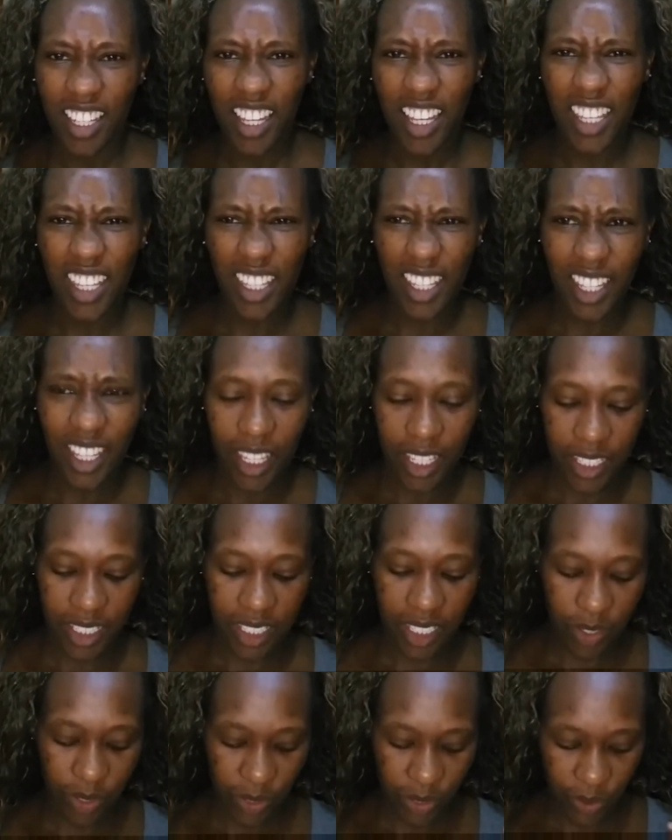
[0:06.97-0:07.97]
Hey
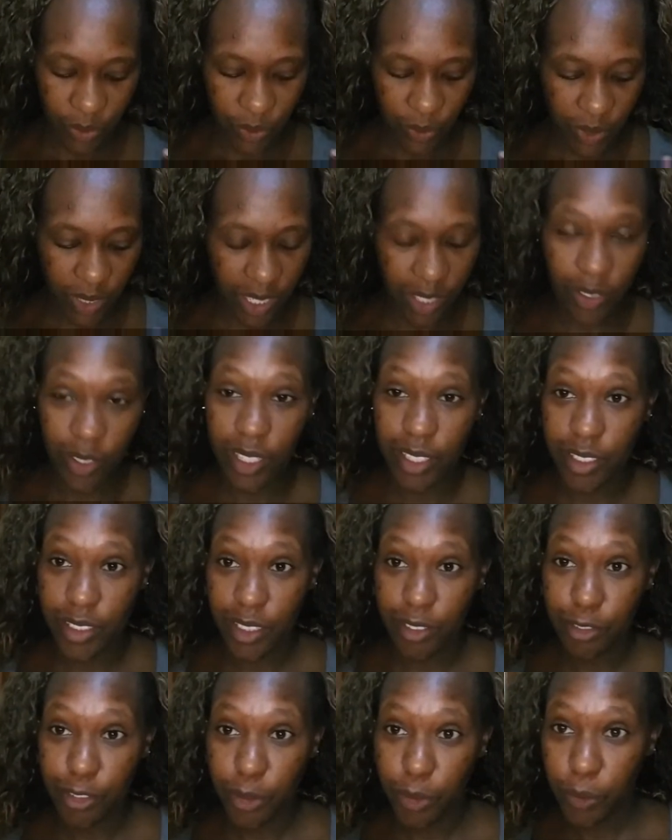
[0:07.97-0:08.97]
guys, how are you? How
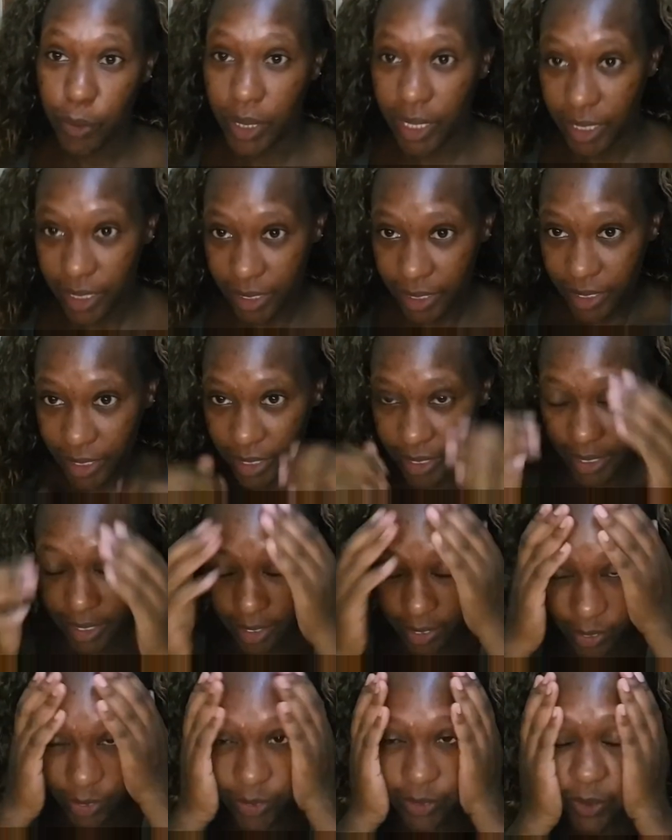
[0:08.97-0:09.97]
is
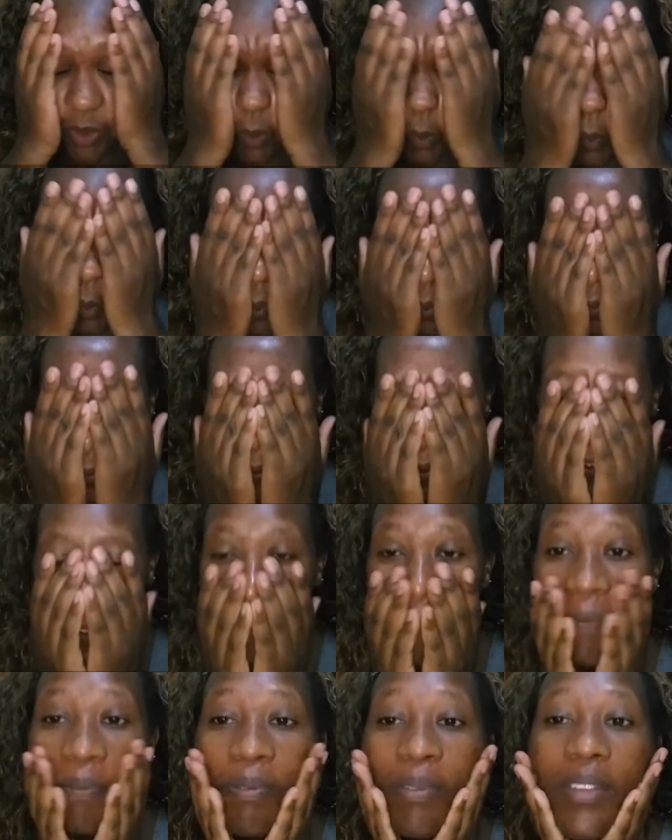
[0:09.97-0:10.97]
everyone? How you
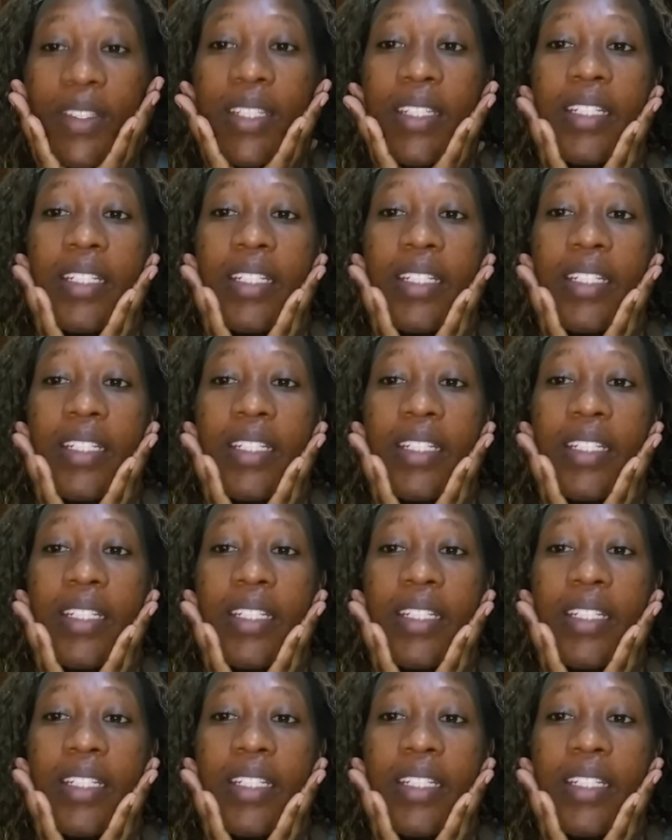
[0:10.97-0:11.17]
doing?